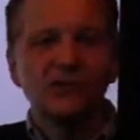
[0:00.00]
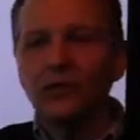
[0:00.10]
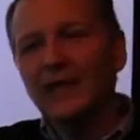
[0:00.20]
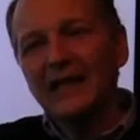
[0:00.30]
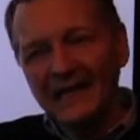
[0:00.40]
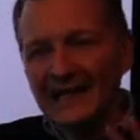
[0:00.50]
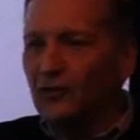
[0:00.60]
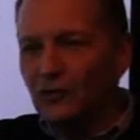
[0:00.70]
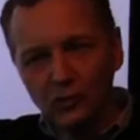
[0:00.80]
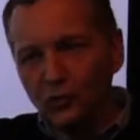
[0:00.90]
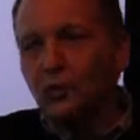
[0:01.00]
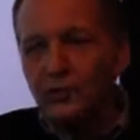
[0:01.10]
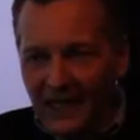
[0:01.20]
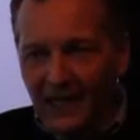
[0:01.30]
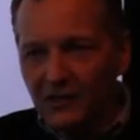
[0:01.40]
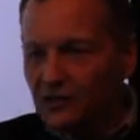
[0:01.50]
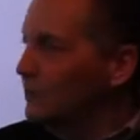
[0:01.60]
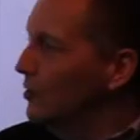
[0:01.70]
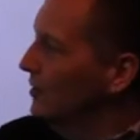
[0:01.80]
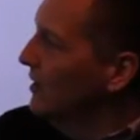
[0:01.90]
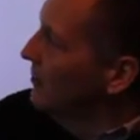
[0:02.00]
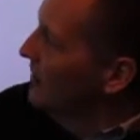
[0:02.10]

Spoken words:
So those would be eligible,